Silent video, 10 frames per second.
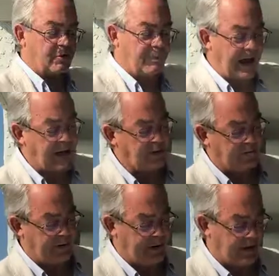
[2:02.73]
to the back of
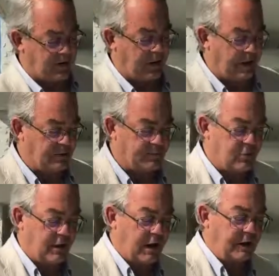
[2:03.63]
the panel and you
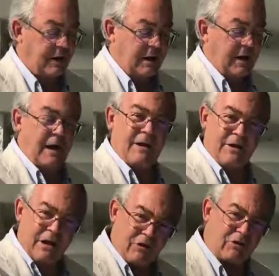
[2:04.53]
put on
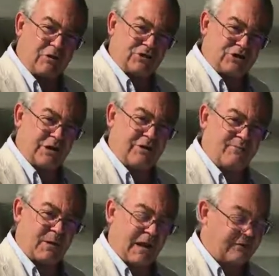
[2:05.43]
another sheet of
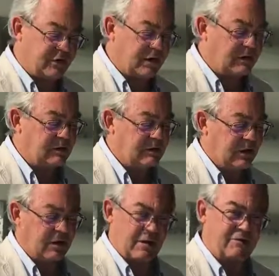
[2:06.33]
plastic.
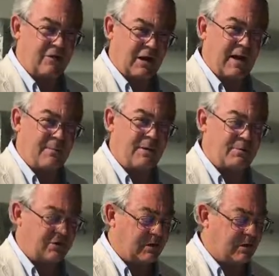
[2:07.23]
It's a laminate
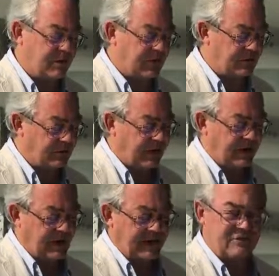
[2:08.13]
material, that's a
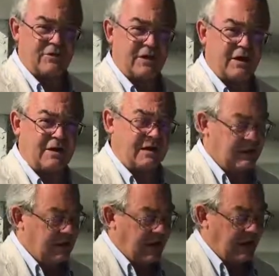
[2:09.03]
vinyl acetate,
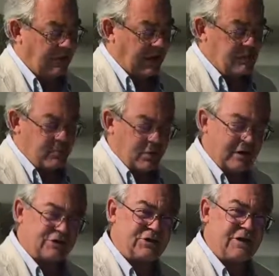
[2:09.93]
and then you put
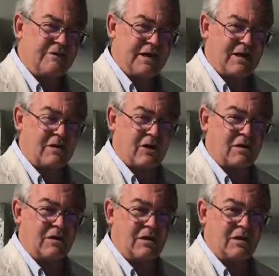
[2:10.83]
on a sheet of Tedlar.